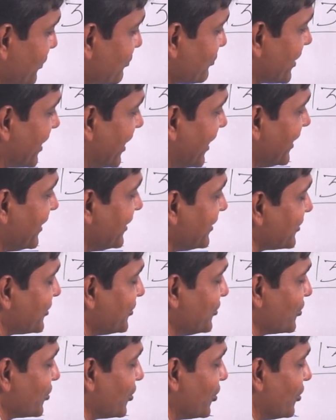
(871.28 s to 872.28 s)
you can't
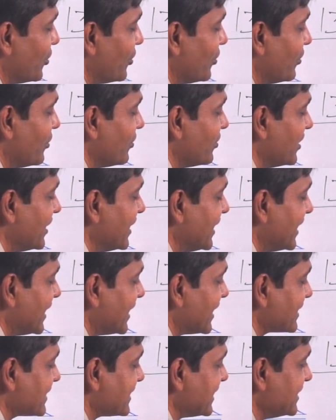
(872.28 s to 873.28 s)
draw,
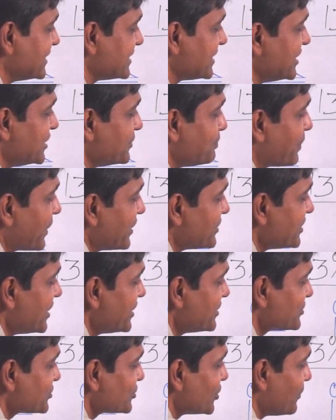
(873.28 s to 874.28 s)
since in
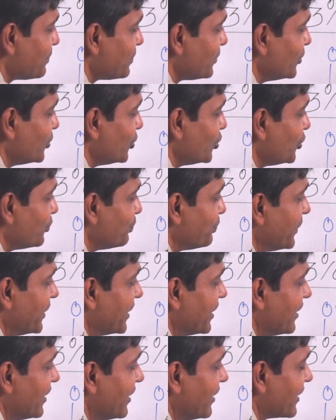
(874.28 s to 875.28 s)
presence of lone pair,